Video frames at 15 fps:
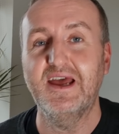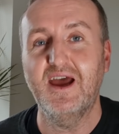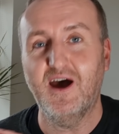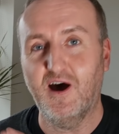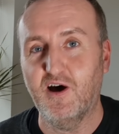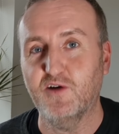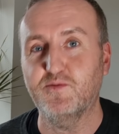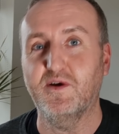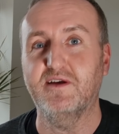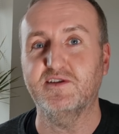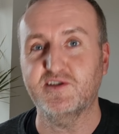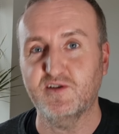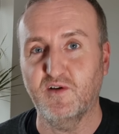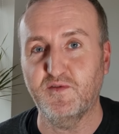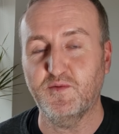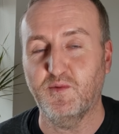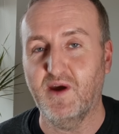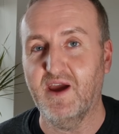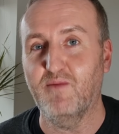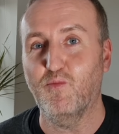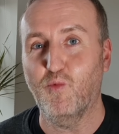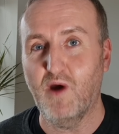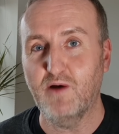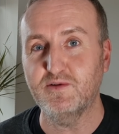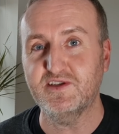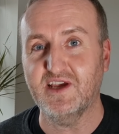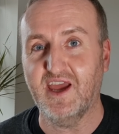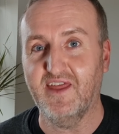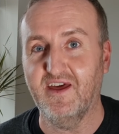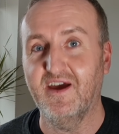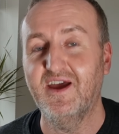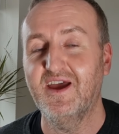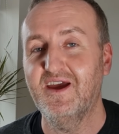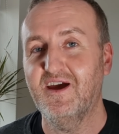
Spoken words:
hardware and software well together